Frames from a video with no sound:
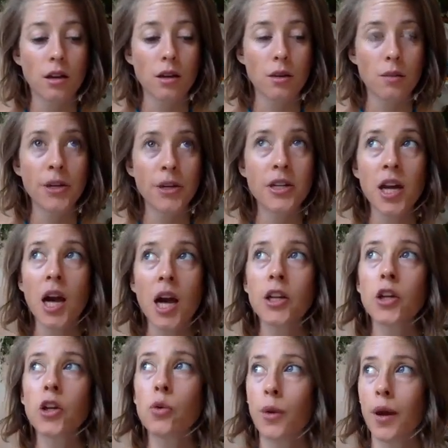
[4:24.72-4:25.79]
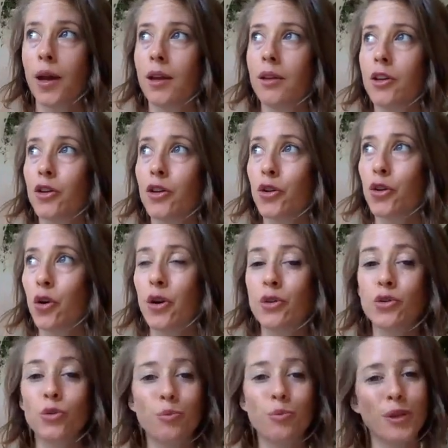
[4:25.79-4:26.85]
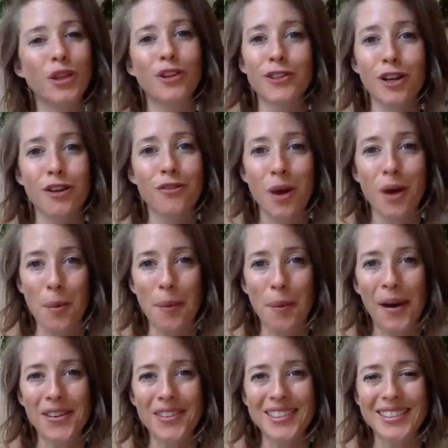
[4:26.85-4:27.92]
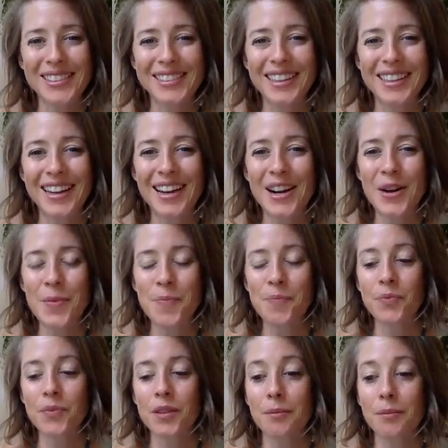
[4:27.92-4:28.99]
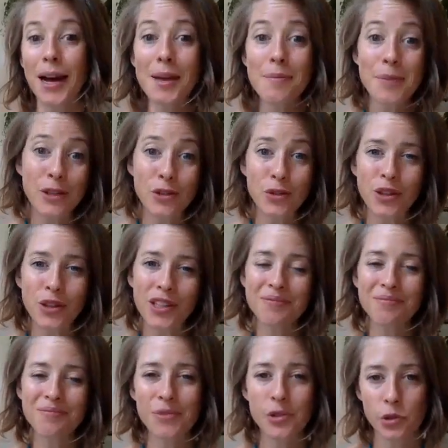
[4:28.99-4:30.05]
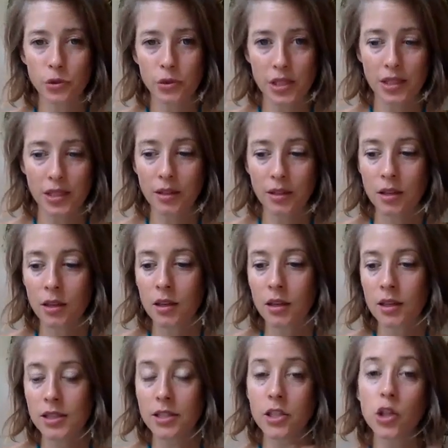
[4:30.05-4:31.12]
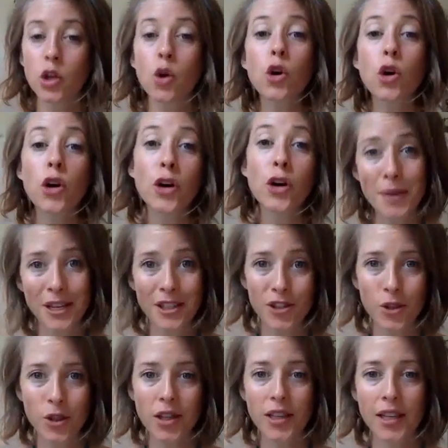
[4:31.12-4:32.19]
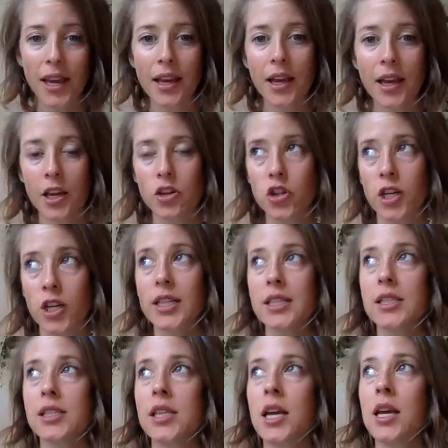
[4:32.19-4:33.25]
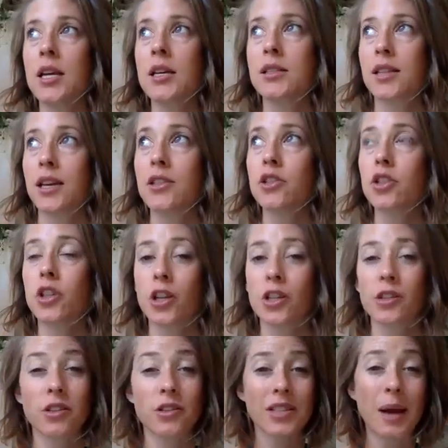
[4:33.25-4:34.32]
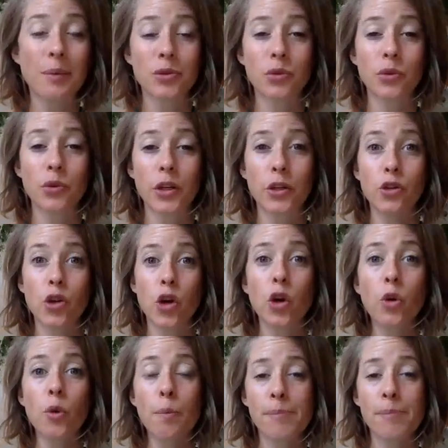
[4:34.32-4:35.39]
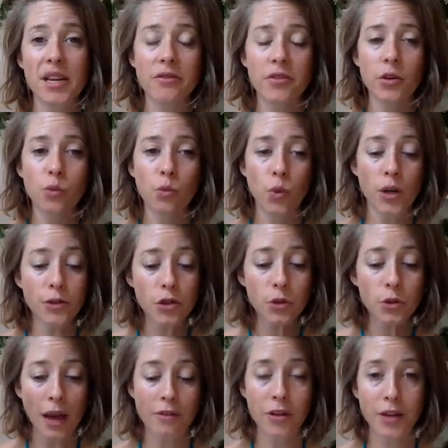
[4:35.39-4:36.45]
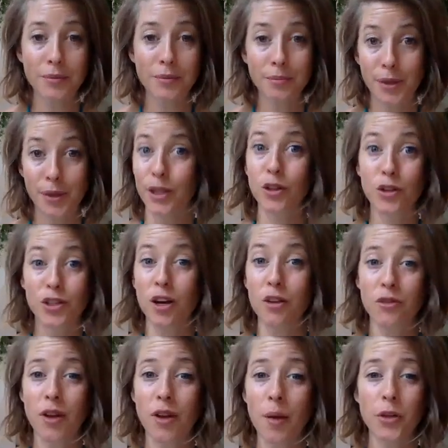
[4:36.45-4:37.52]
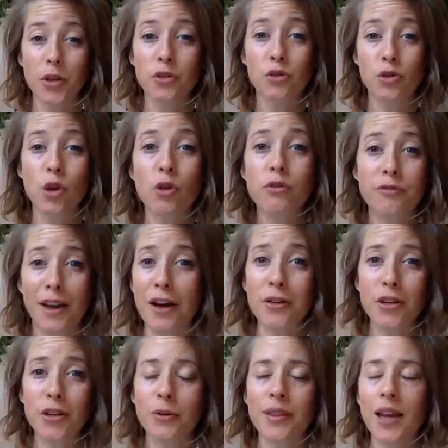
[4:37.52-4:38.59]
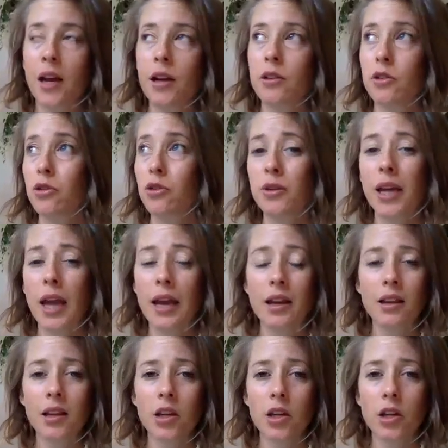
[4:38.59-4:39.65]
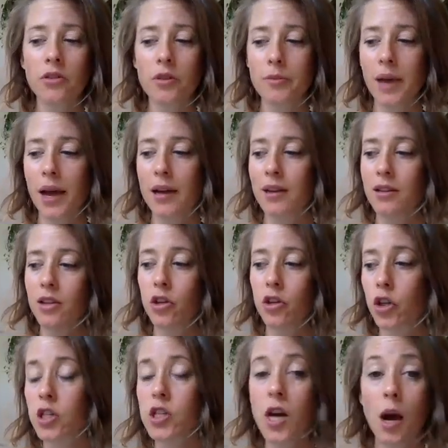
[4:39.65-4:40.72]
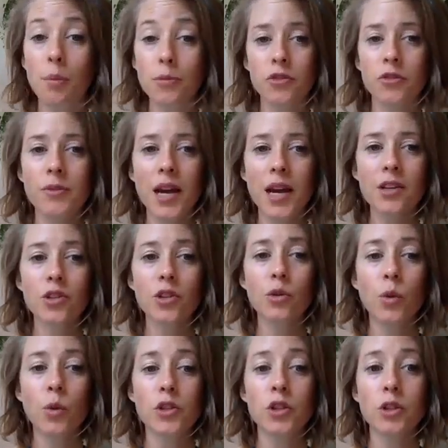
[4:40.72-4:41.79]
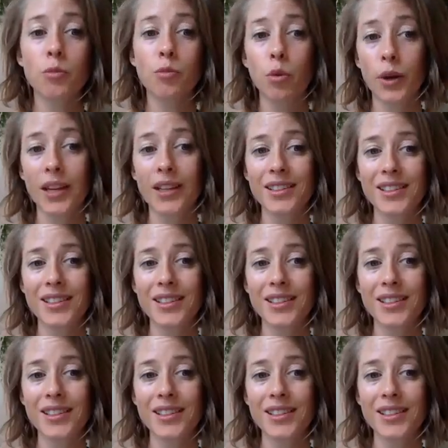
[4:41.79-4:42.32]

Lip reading: But not in a way that you're going to beat yourself up about. My mentor, Susie, says that her mentor, Gay Hendricks, says to her that there's absolutely no benefit whatsoever in beating yourself up. There's no value in that. You don't get anything good from that. Nothing good comes from that. So what's the point?